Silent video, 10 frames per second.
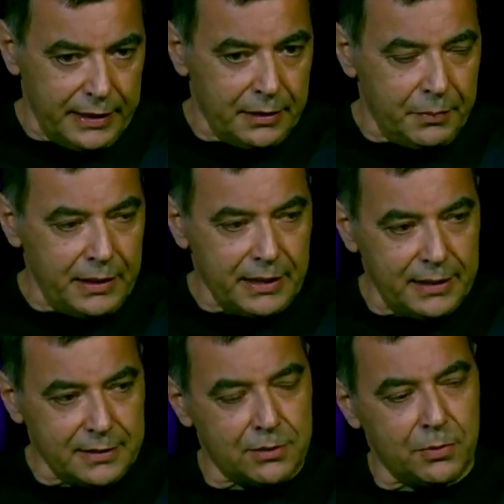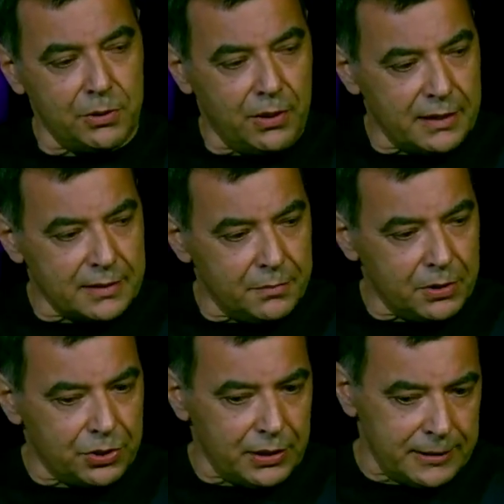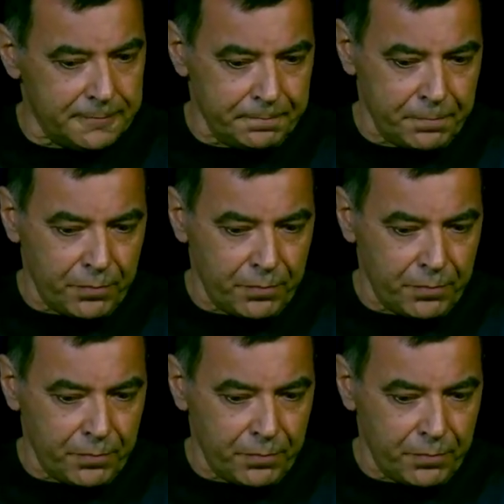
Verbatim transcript: In many cases, when you ask the machine